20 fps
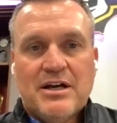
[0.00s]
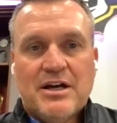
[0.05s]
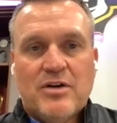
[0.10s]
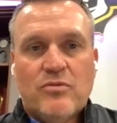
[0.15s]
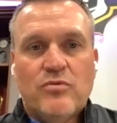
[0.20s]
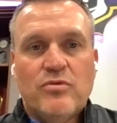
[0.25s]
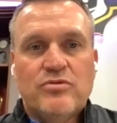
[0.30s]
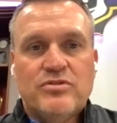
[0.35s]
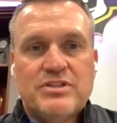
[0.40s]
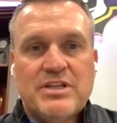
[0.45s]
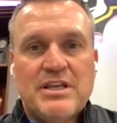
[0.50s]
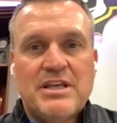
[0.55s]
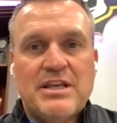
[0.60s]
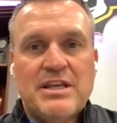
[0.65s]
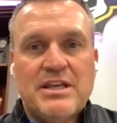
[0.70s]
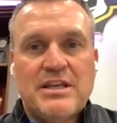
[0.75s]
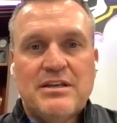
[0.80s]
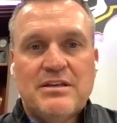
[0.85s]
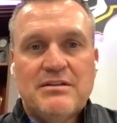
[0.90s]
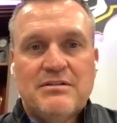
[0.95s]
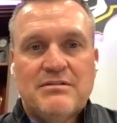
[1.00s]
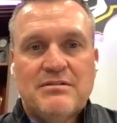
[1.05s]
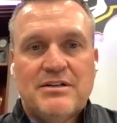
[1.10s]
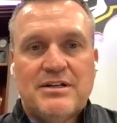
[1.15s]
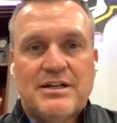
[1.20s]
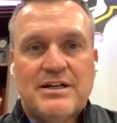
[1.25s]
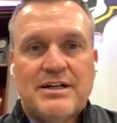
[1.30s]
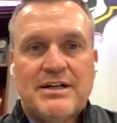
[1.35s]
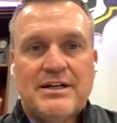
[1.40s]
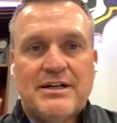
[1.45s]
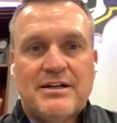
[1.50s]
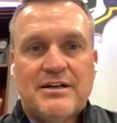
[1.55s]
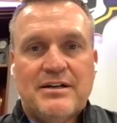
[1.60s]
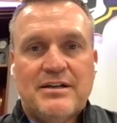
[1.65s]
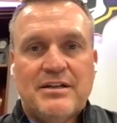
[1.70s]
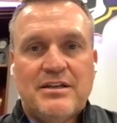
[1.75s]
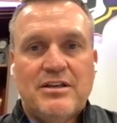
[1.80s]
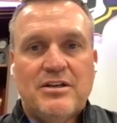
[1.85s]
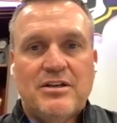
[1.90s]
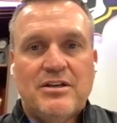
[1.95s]
routine,
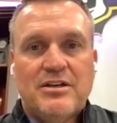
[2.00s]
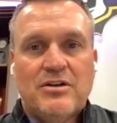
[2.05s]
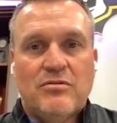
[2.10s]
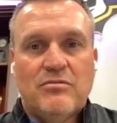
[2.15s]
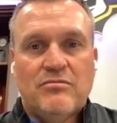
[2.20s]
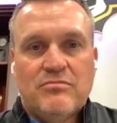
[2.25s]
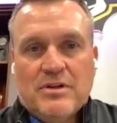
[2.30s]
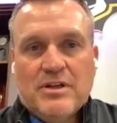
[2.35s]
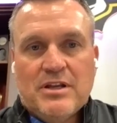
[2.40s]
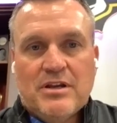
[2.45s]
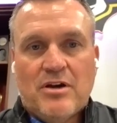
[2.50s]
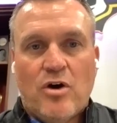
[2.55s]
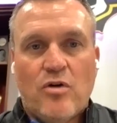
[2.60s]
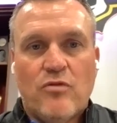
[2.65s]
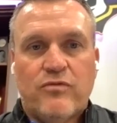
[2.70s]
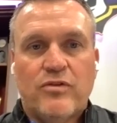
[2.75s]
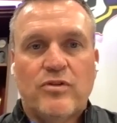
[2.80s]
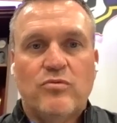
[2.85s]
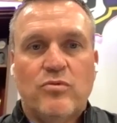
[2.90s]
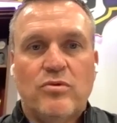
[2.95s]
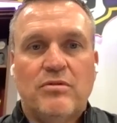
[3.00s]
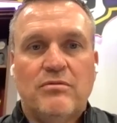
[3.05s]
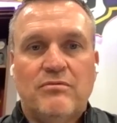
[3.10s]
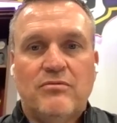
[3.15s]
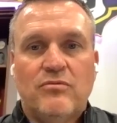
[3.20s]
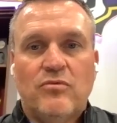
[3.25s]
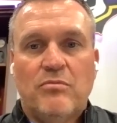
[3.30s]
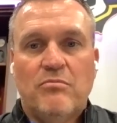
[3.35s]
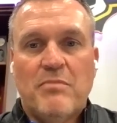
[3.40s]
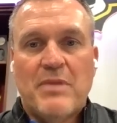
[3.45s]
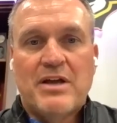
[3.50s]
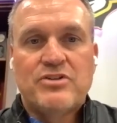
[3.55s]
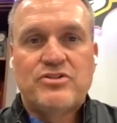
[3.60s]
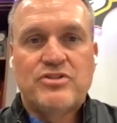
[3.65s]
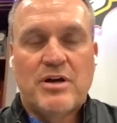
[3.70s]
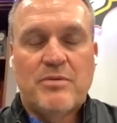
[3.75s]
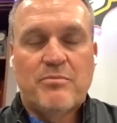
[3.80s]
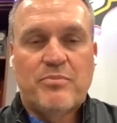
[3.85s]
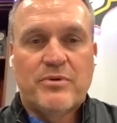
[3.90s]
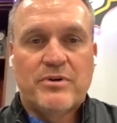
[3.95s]
you know, and hopefully we'll mesh
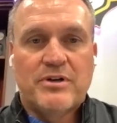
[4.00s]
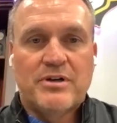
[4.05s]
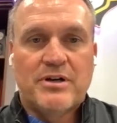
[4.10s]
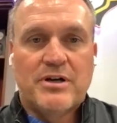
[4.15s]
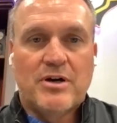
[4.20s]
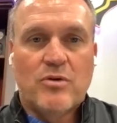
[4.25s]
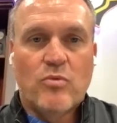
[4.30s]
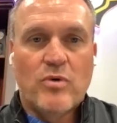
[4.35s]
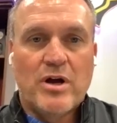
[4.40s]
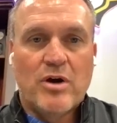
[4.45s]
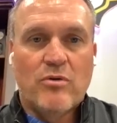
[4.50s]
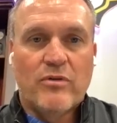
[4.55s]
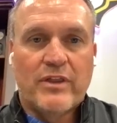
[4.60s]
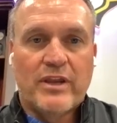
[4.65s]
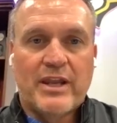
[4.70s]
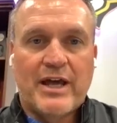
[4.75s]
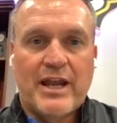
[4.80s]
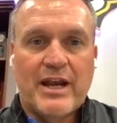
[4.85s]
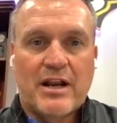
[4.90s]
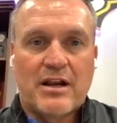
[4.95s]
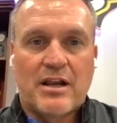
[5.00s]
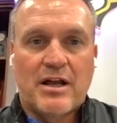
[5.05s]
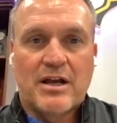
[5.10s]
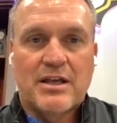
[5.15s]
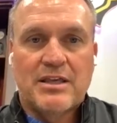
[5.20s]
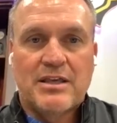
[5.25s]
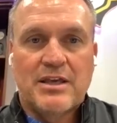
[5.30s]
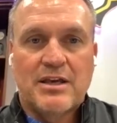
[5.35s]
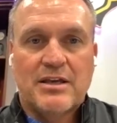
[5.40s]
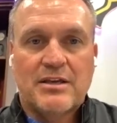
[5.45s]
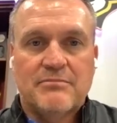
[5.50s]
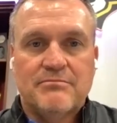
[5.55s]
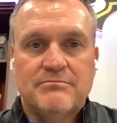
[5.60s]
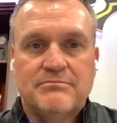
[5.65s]
up well with a 9 o'clock kick.